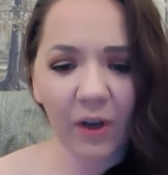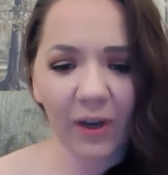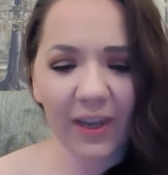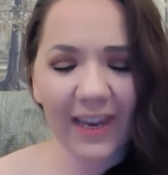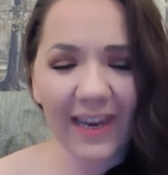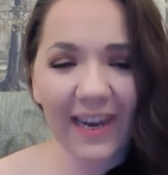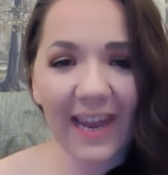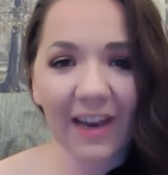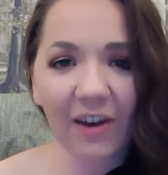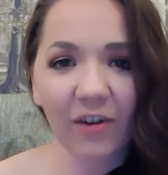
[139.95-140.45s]

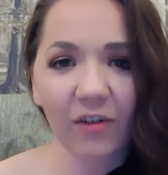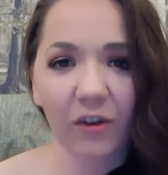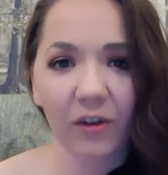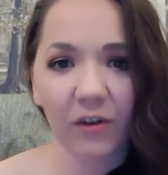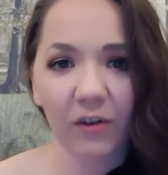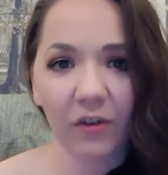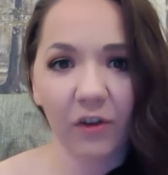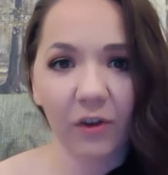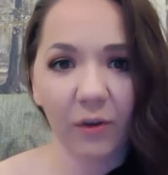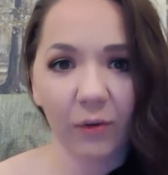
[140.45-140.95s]

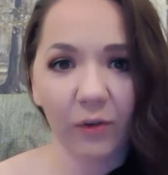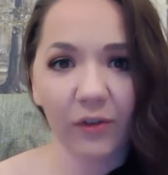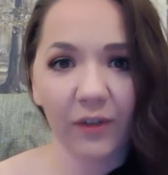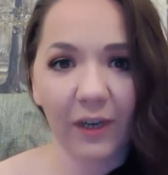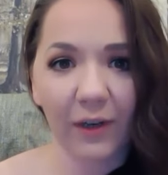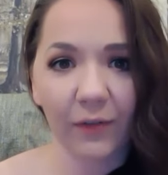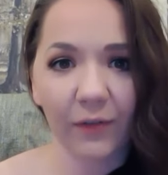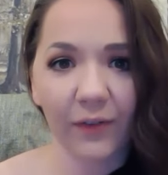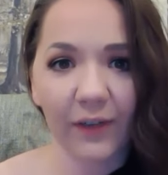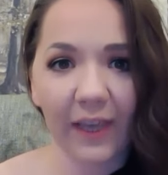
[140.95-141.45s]
connection to
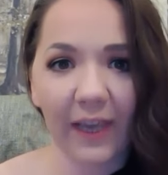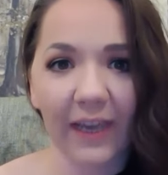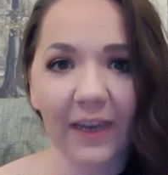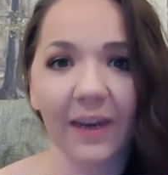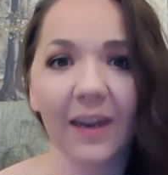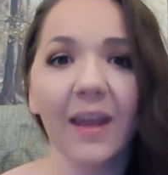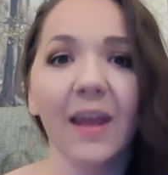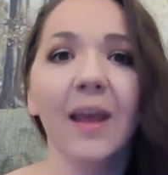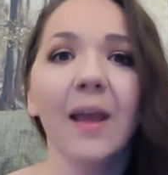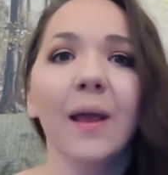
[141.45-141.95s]
yourself again.